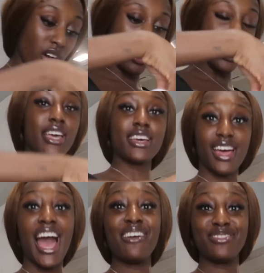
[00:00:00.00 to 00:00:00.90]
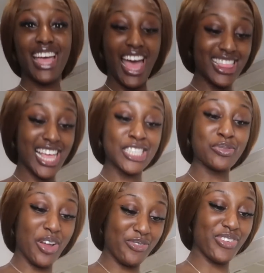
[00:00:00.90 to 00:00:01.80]
garlic. I have that. That's
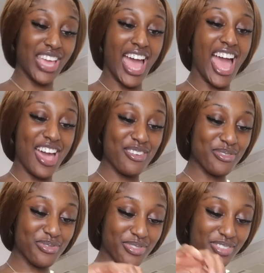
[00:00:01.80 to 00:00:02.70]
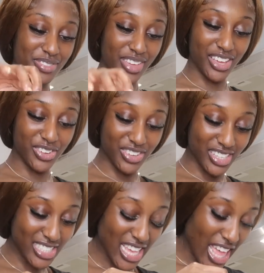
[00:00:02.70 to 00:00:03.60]
one thing I have. Thank
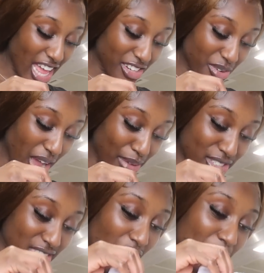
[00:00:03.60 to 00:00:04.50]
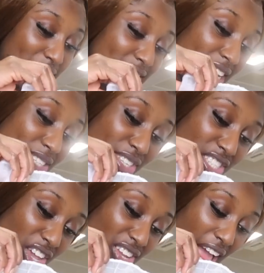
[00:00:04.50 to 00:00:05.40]
God. I don't know why I'm just coming to this
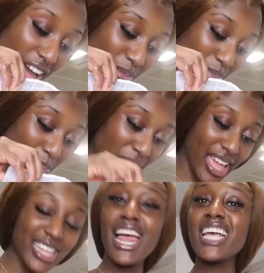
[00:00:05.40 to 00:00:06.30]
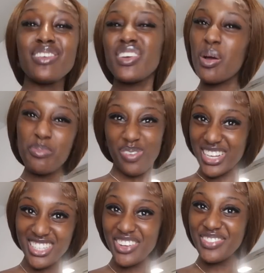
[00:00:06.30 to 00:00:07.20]
video like unprepared. Like, it's very
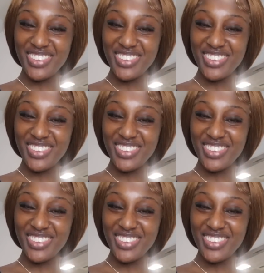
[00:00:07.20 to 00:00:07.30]
unprofessional of